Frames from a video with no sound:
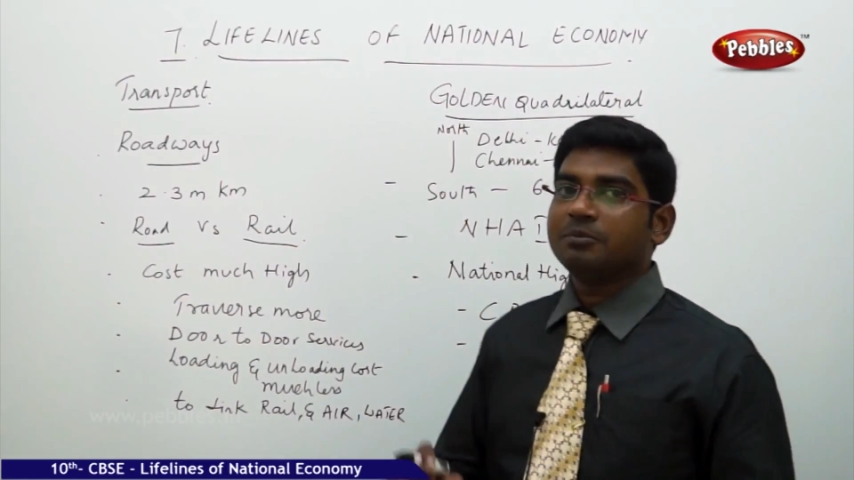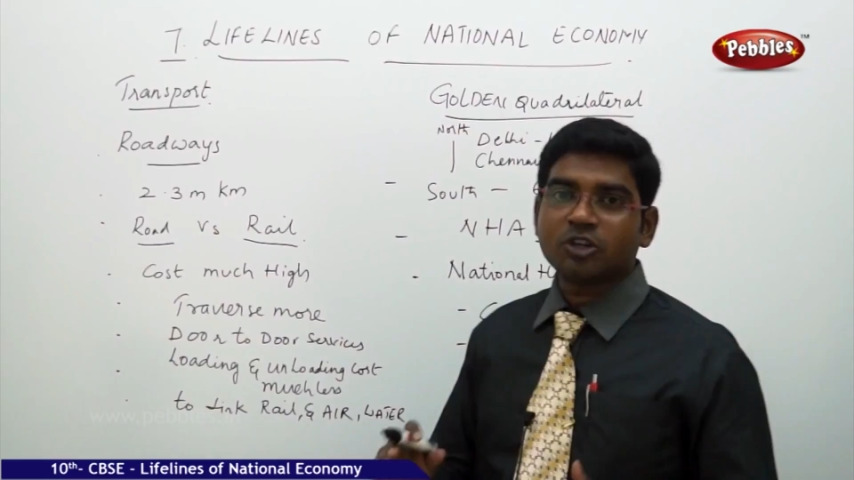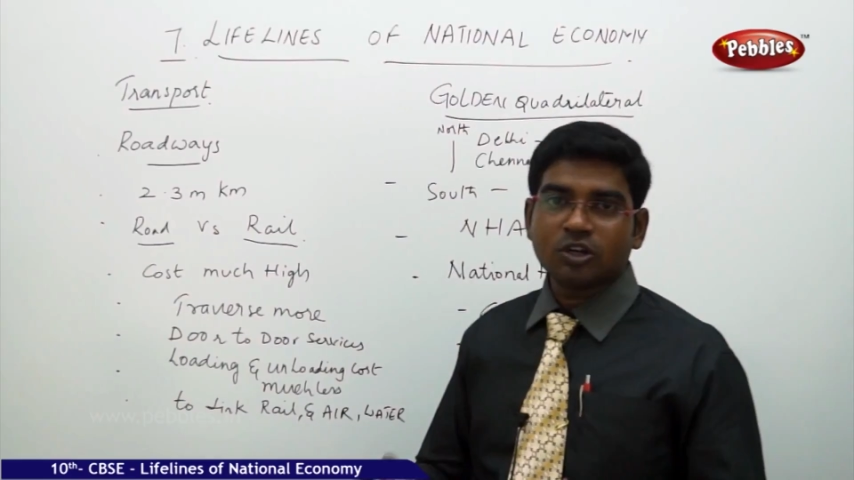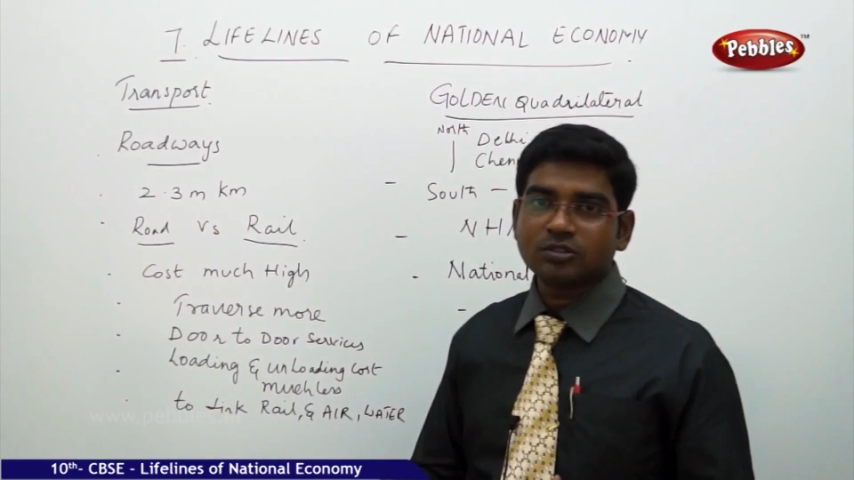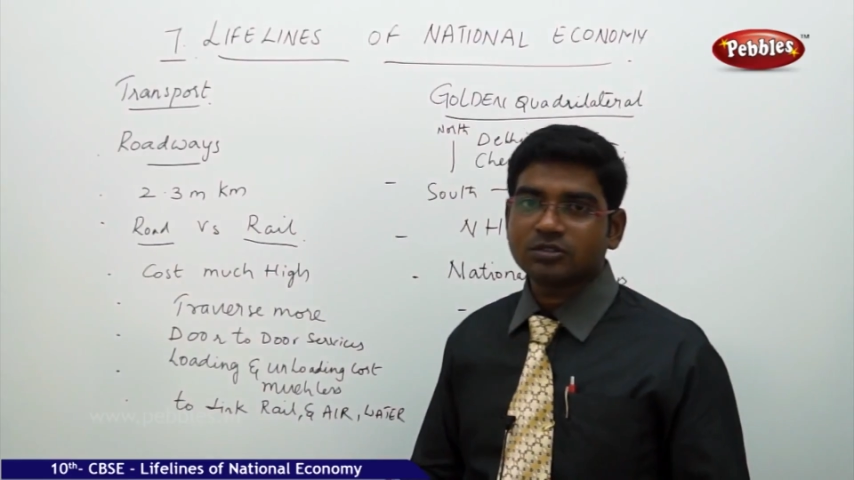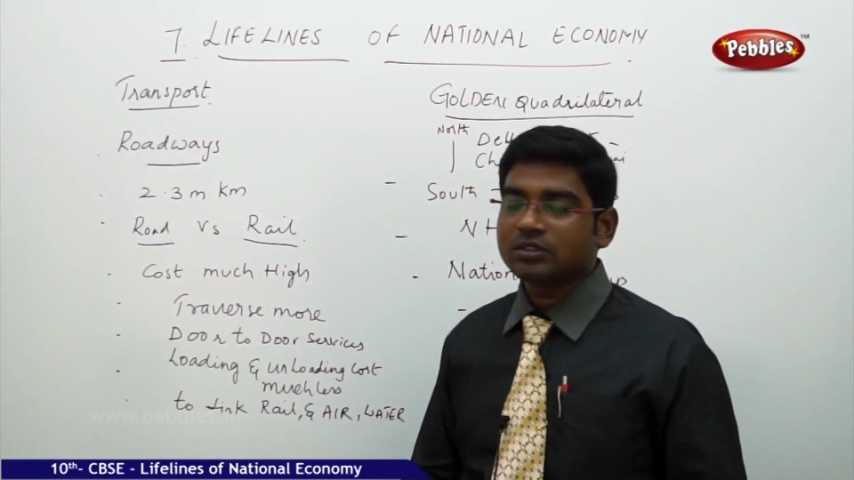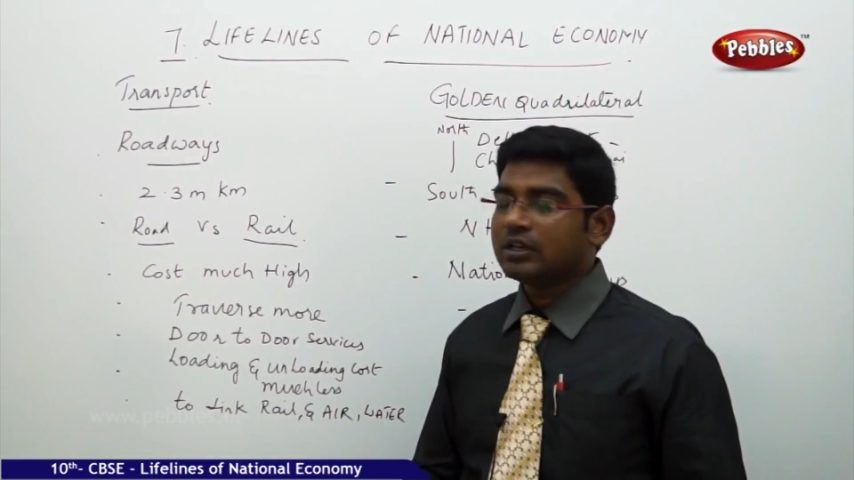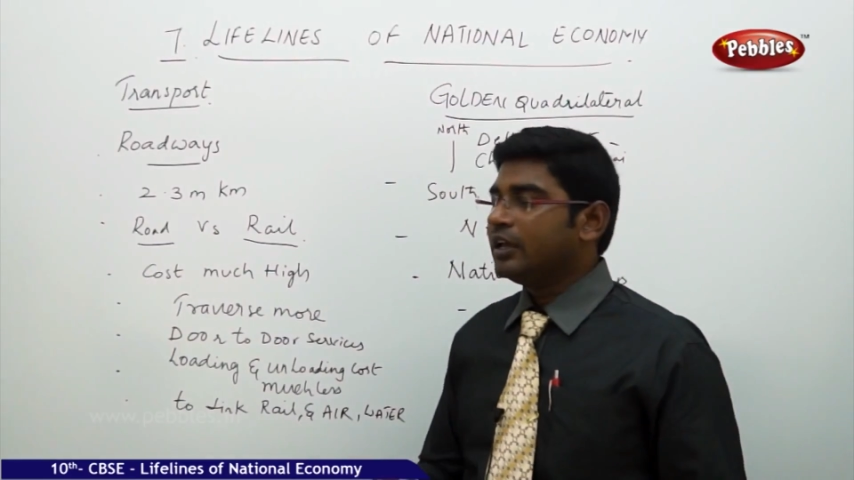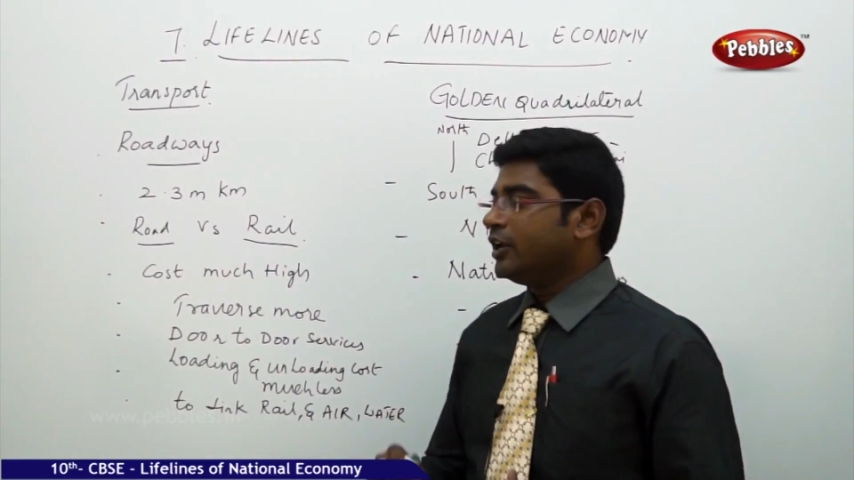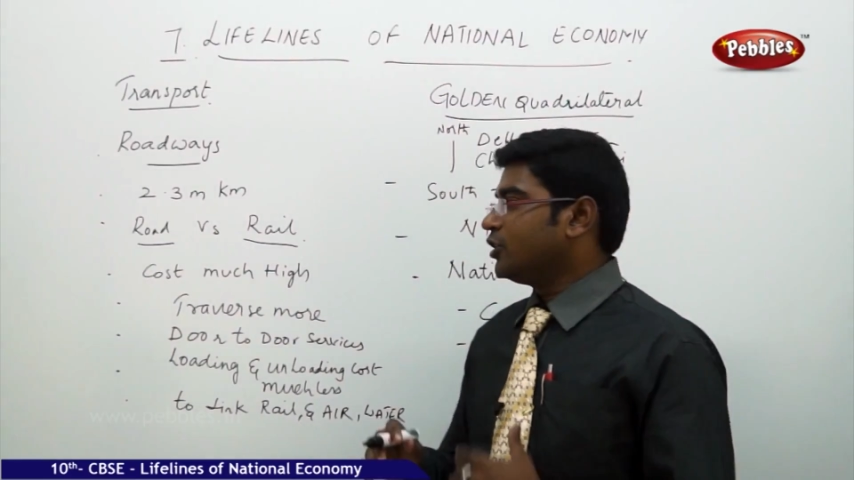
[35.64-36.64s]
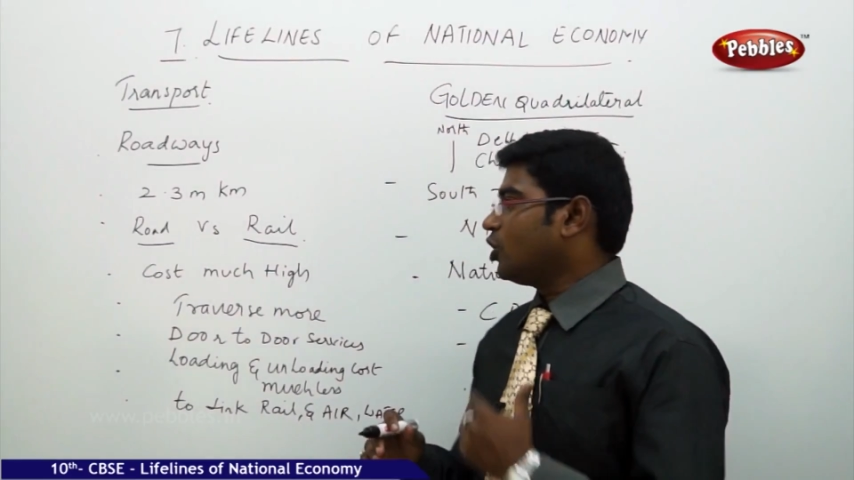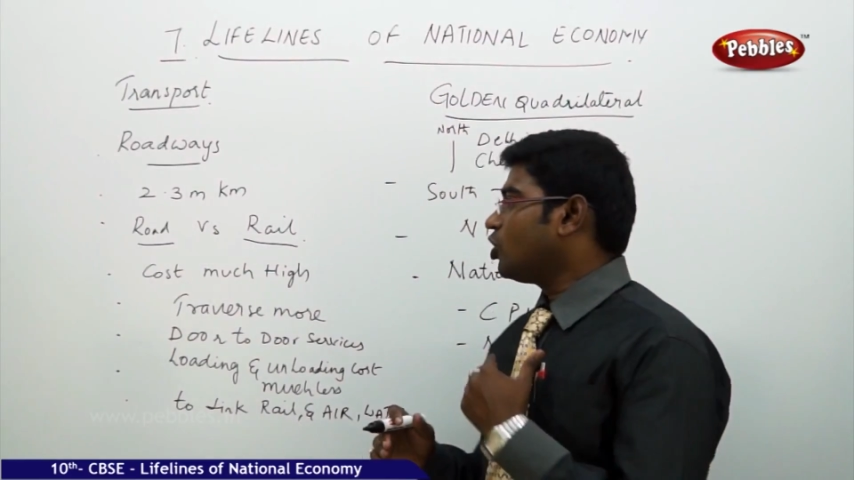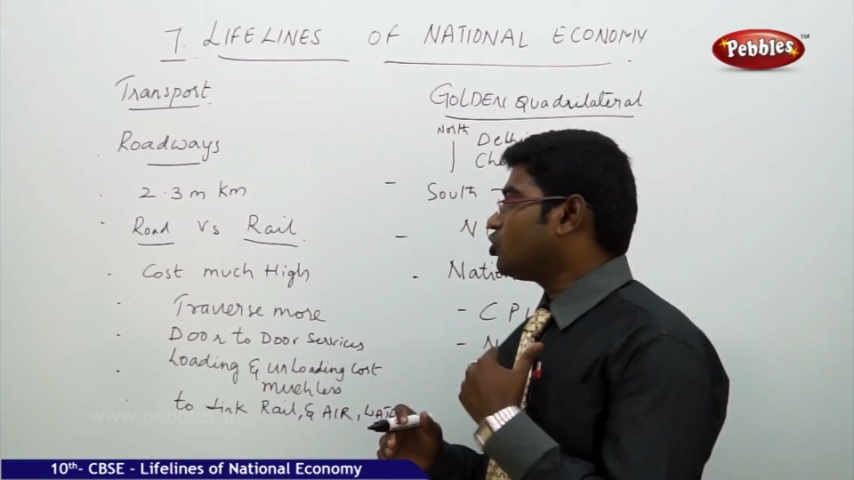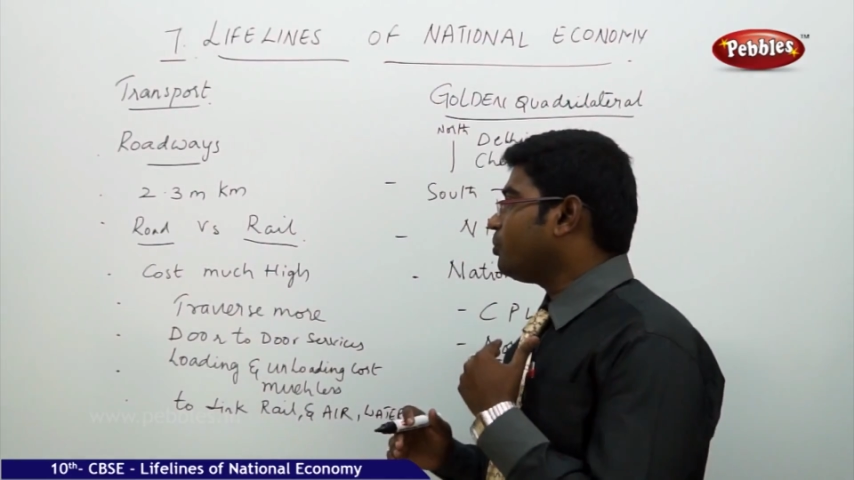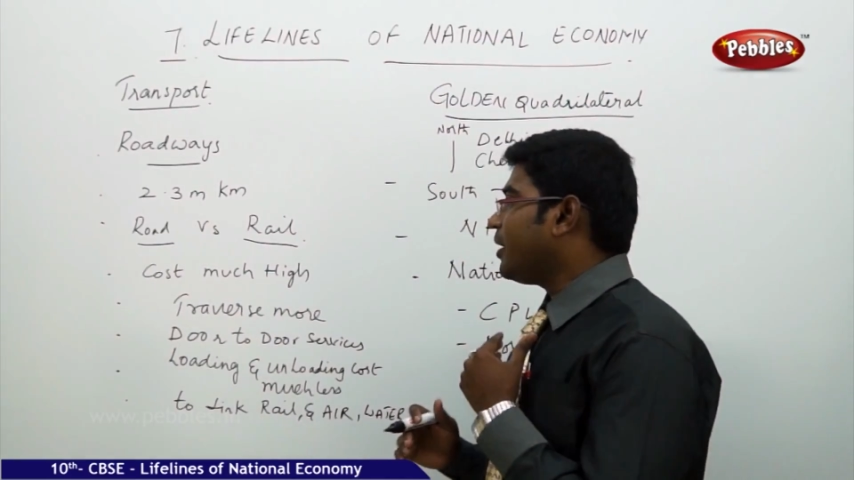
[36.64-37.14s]
because in
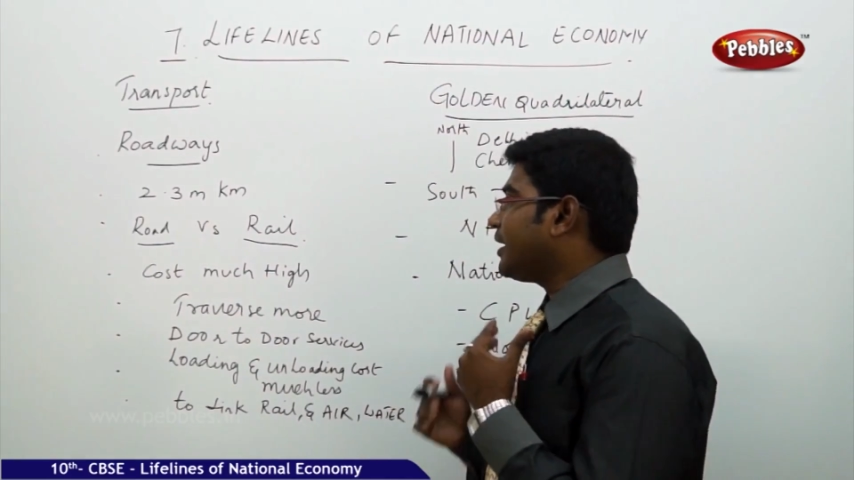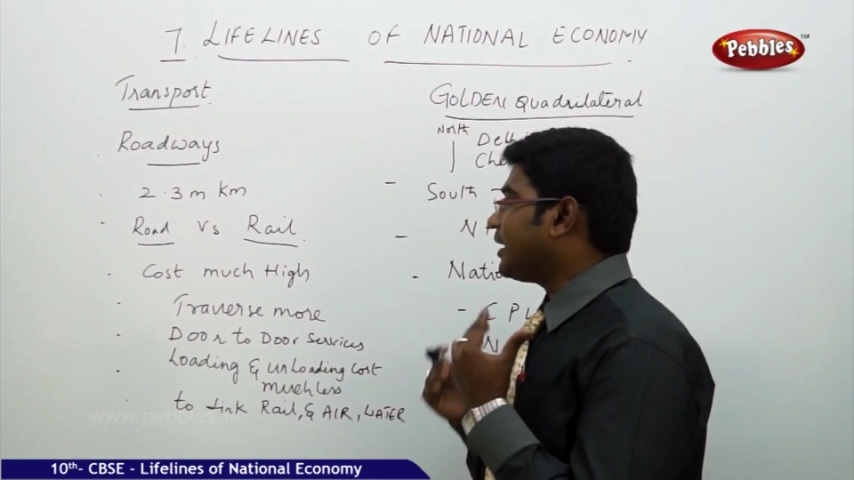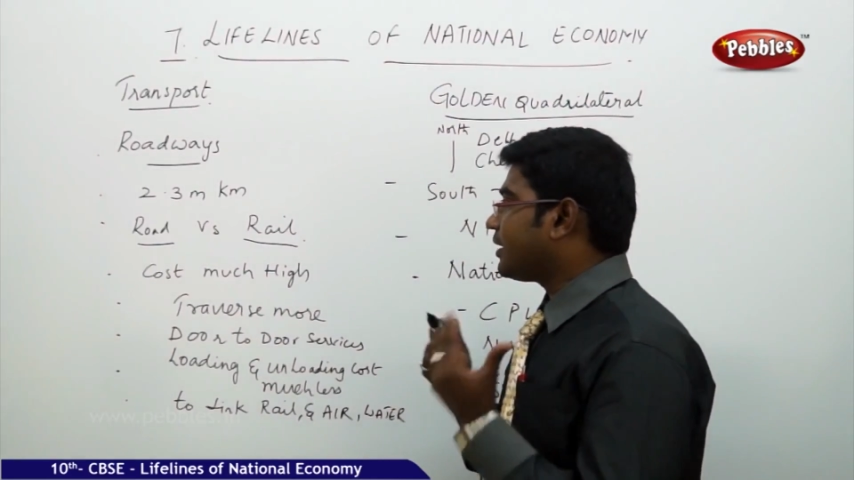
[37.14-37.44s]
order to make